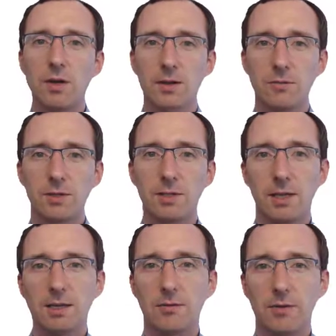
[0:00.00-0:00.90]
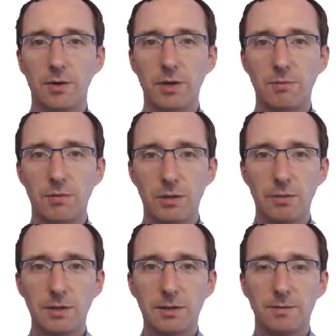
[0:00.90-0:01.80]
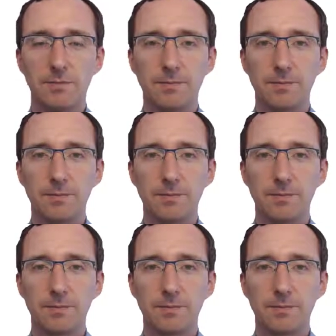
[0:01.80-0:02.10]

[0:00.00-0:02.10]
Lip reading: at the results of our experiments.